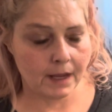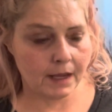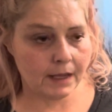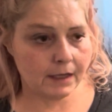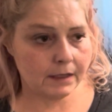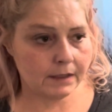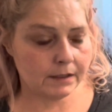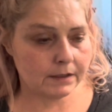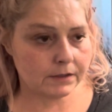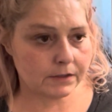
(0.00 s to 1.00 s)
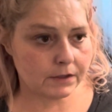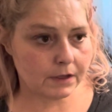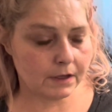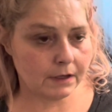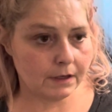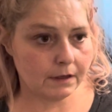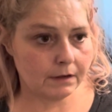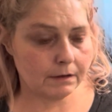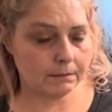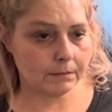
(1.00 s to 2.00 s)
And
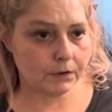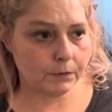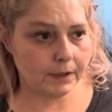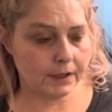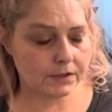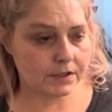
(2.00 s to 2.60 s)
3/8